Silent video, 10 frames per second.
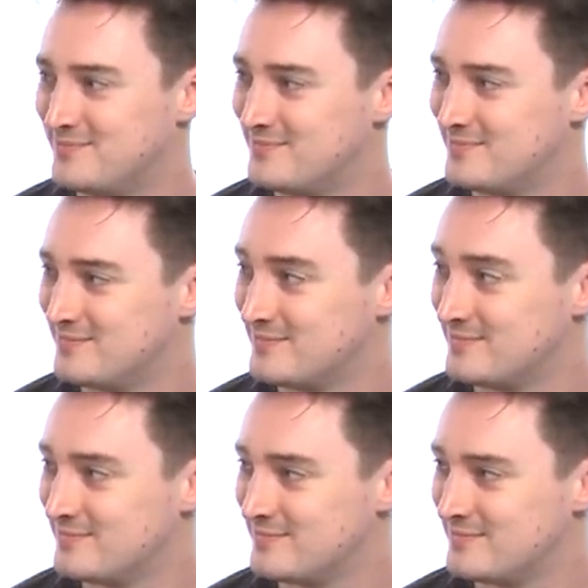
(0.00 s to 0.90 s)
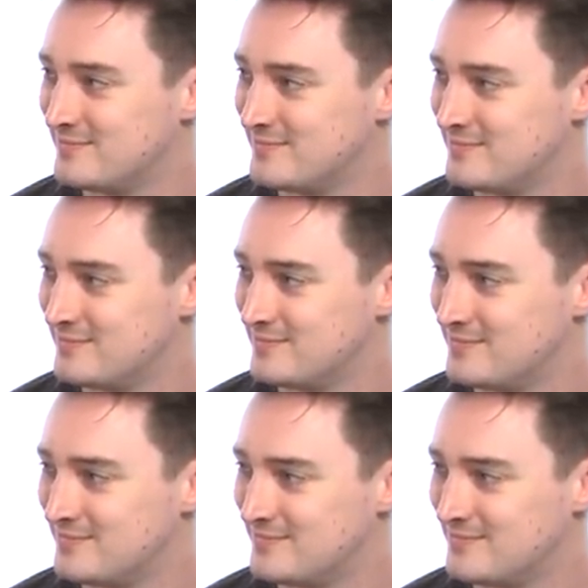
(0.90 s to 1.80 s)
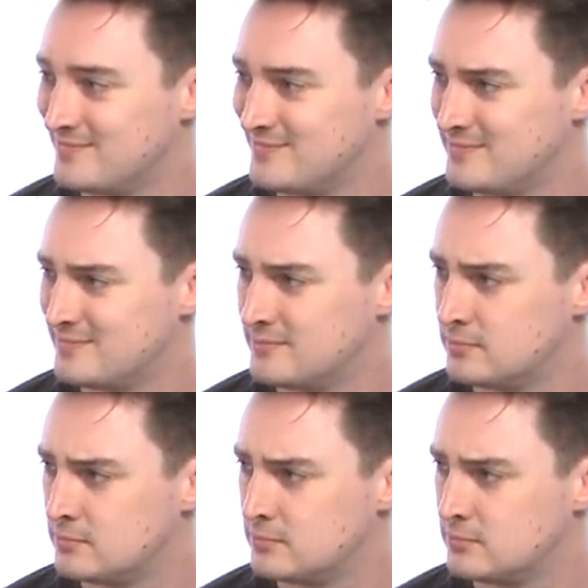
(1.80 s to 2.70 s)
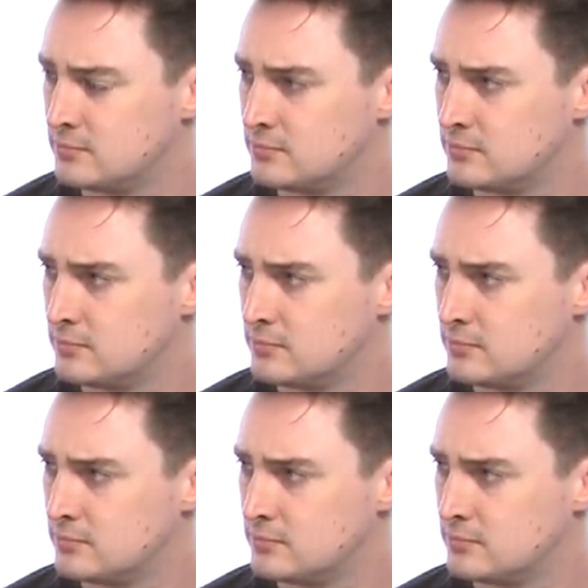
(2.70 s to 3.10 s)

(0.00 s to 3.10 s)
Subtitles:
(silent)